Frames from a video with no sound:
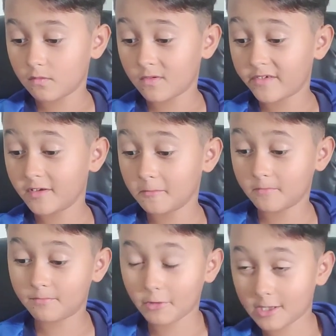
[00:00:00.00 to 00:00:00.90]
Why don't you
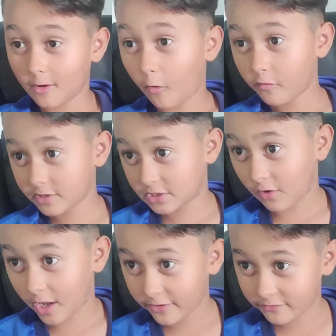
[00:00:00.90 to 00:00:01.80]
put the
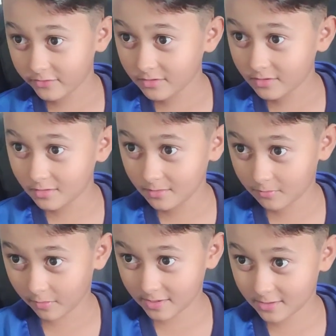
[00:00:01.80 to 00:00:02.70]
overdrive?
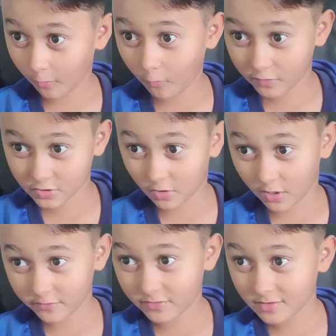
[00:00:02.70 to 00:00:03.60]
Prevent
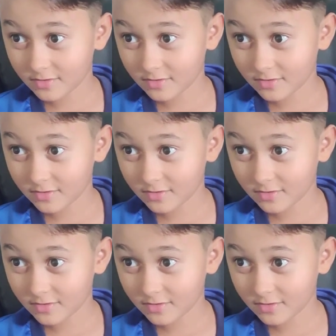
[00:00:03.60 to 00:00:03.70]
overdrive.